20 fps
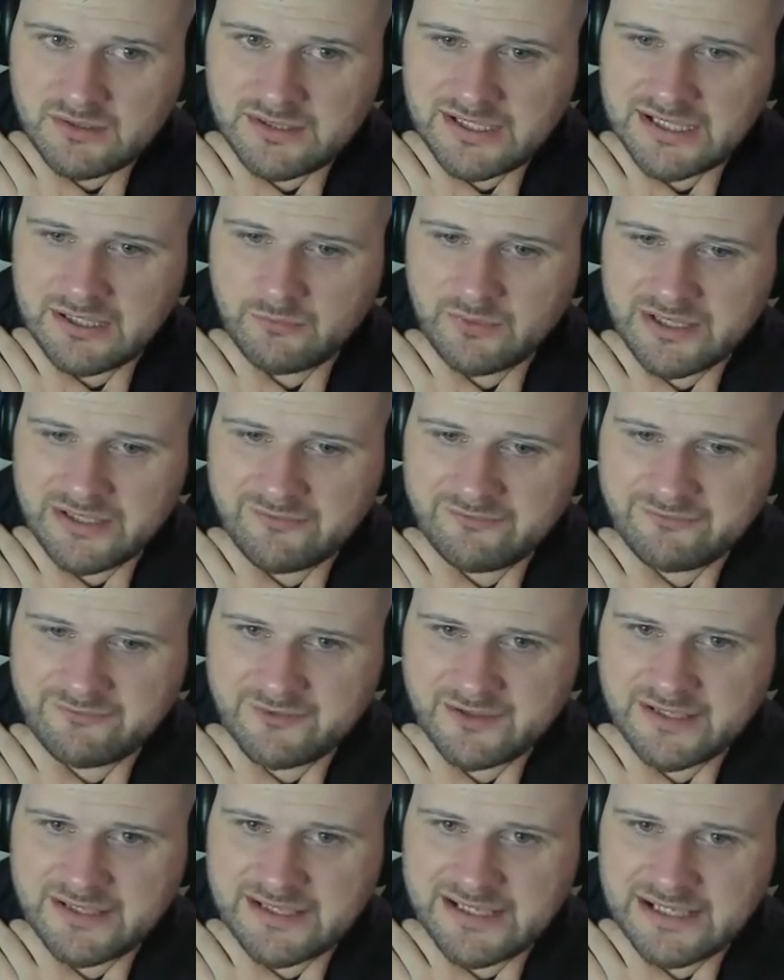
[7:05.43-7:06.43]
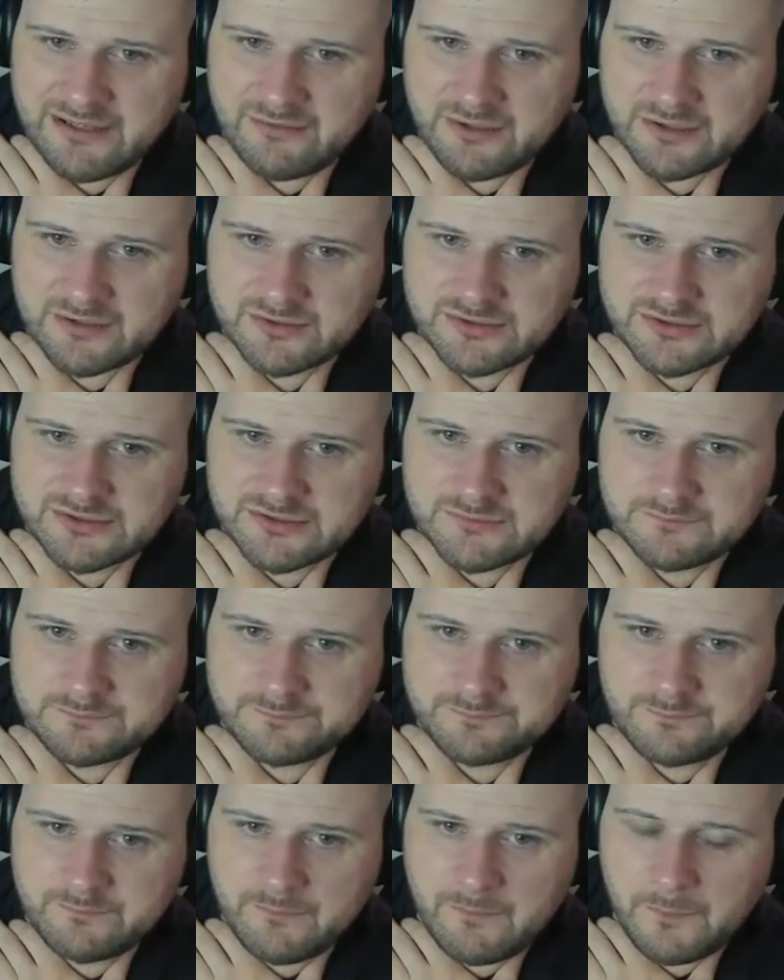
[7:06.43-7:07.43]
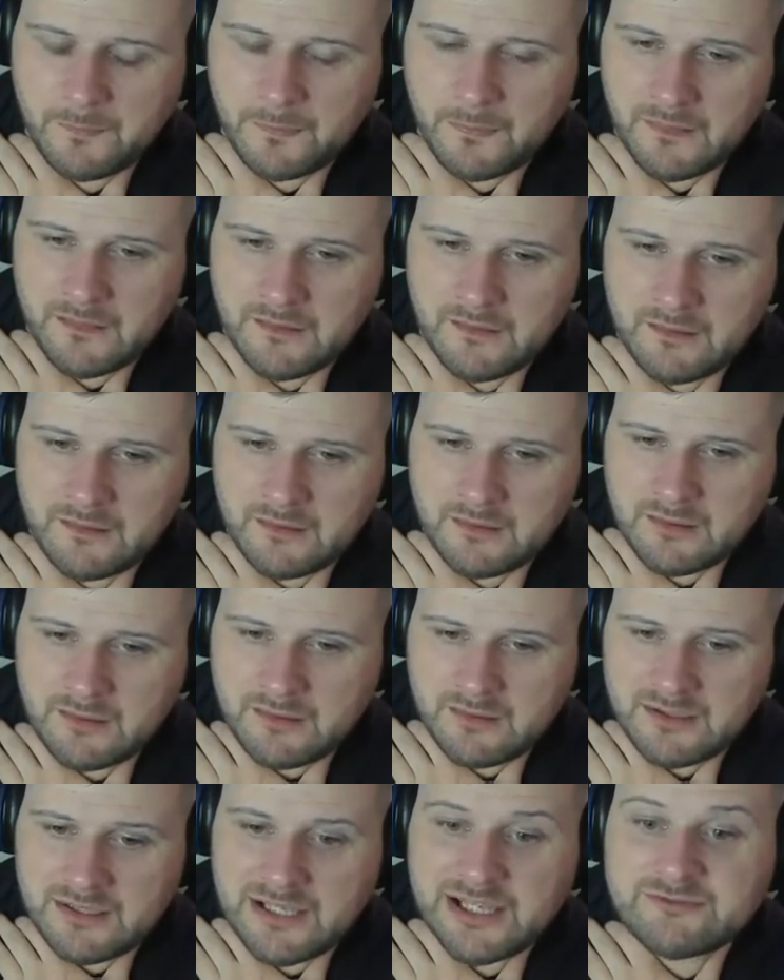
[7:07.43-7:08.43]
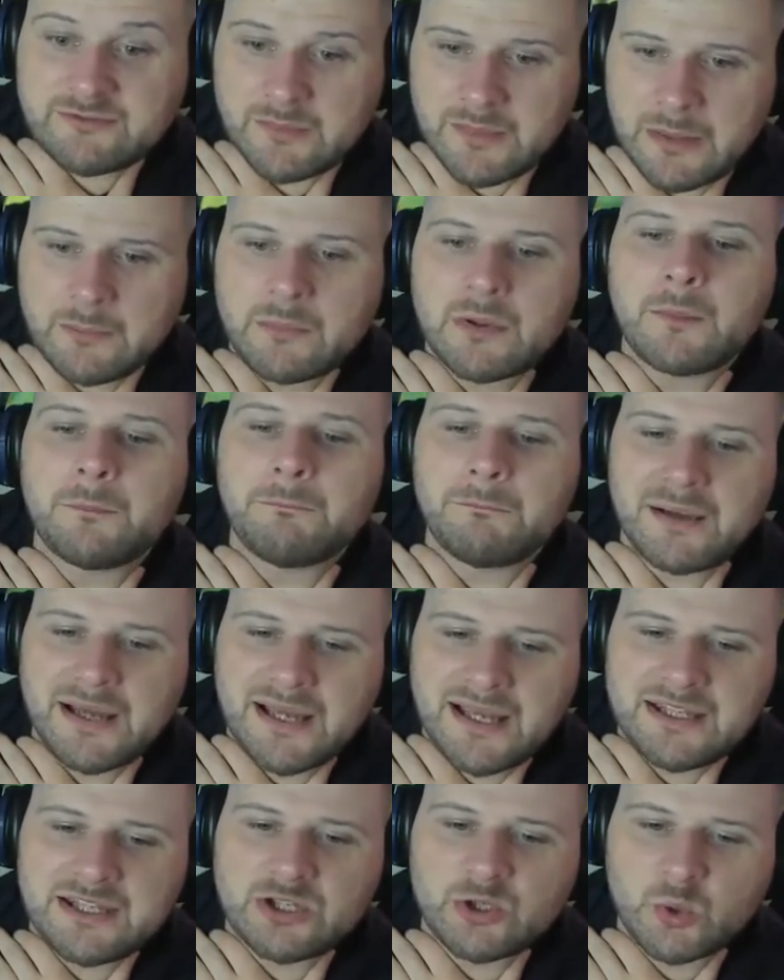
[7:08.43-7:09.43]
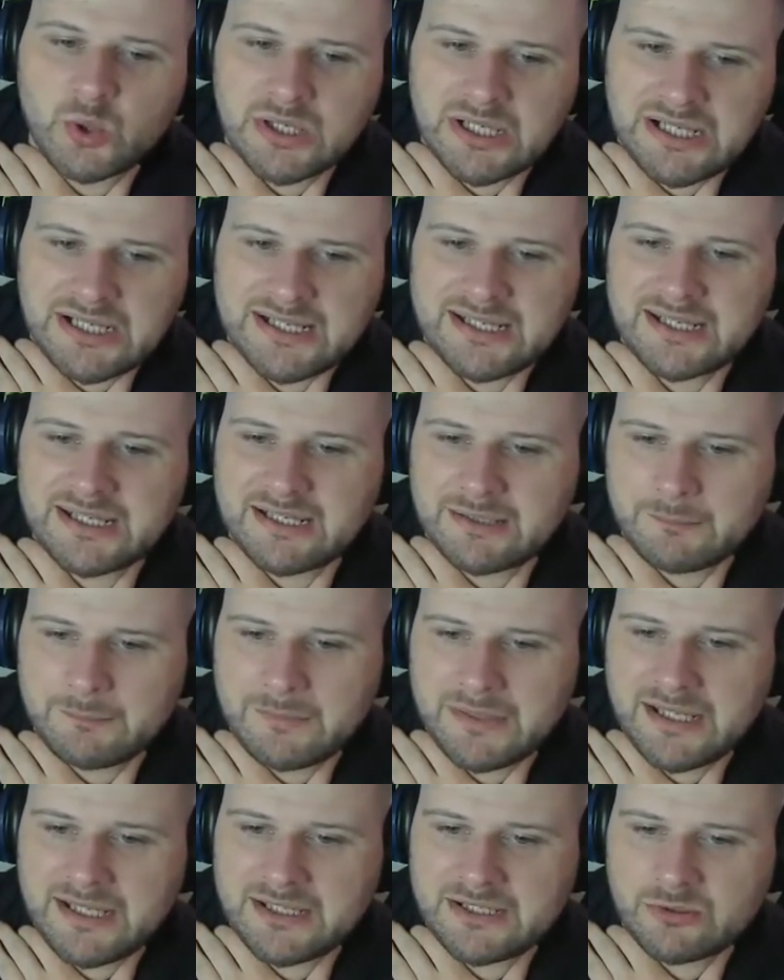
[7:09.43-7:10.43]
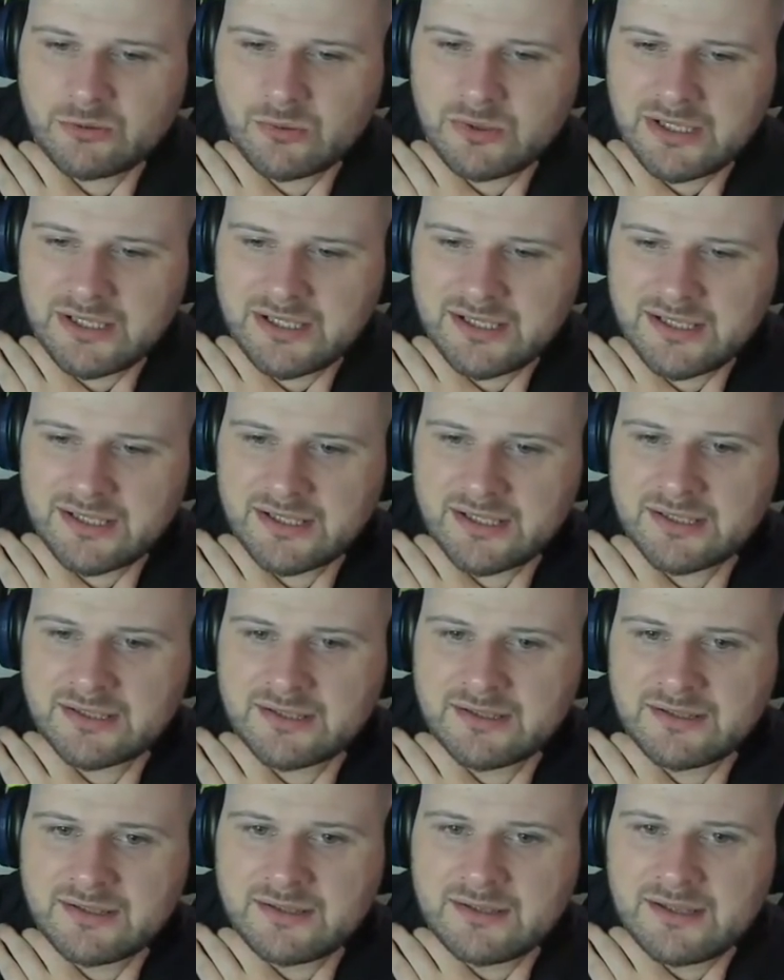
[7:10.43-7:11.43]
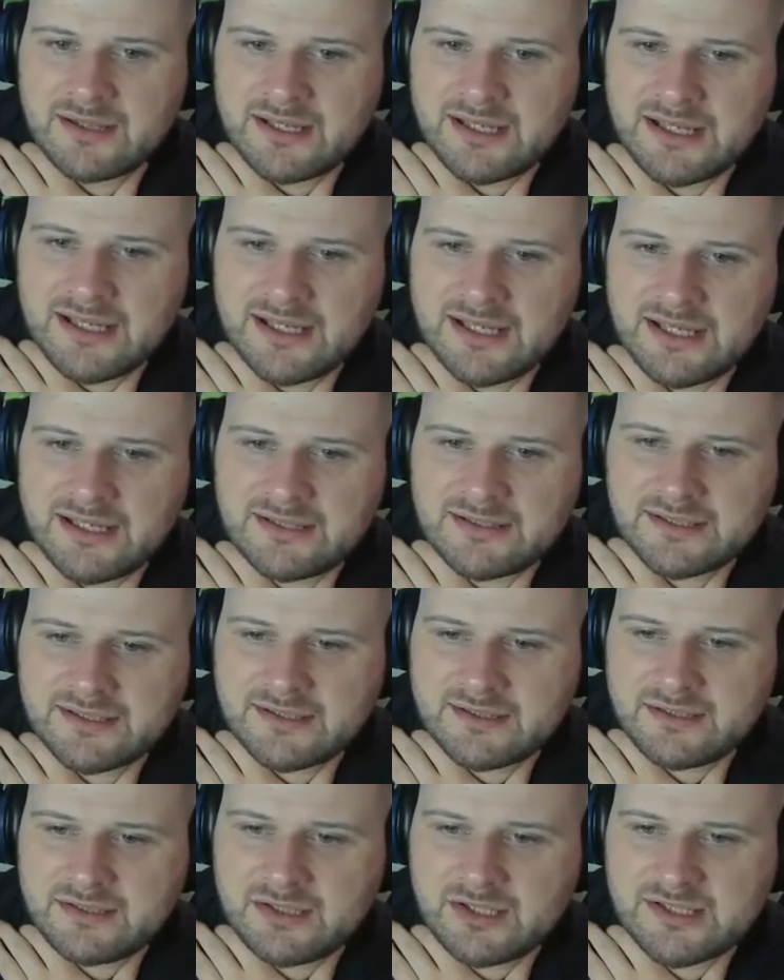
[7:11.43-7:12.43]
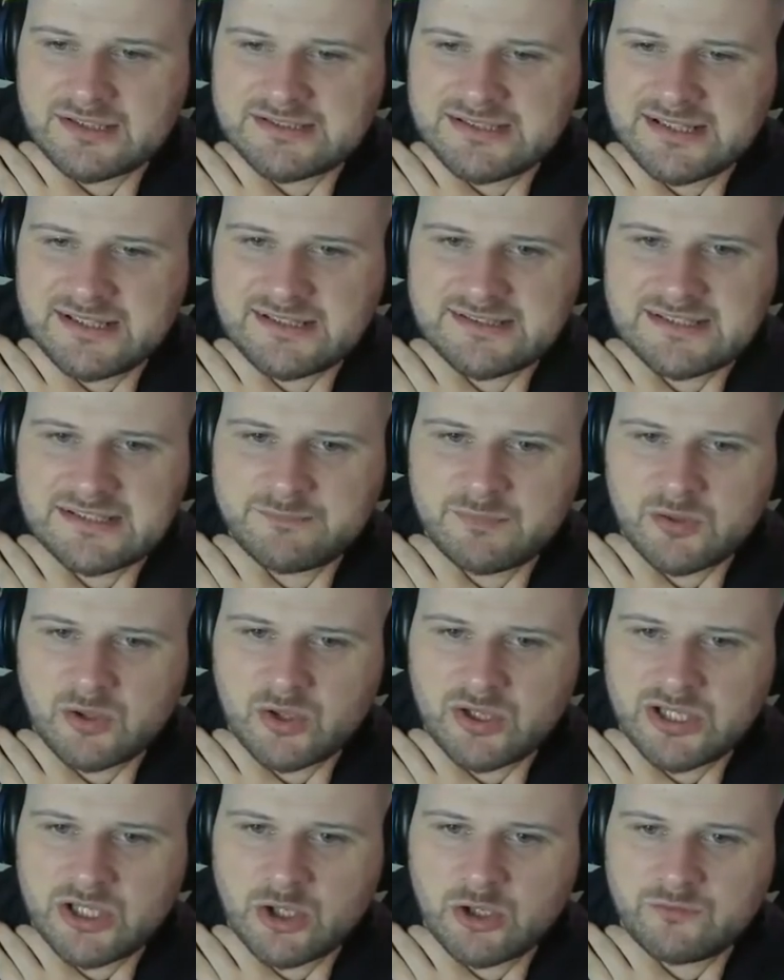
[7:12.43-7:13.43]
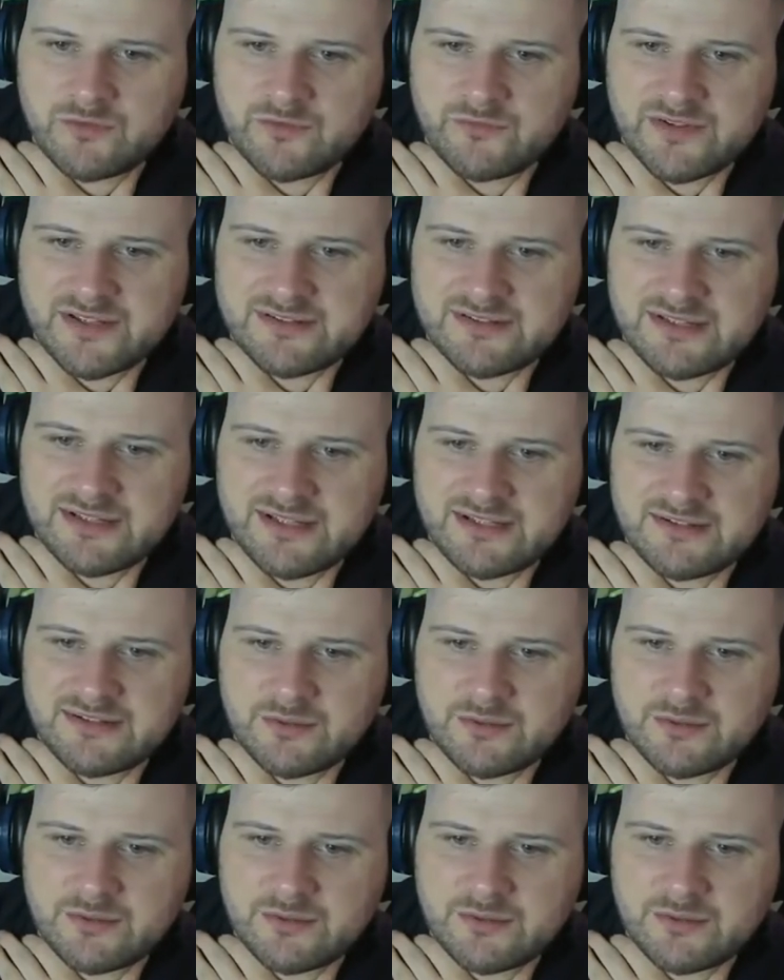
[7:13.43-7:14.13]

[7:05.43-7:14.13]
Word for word: Now we have three carrots. And remember, manual clicking, manual clicking. And you can see this is blocking off, obviously.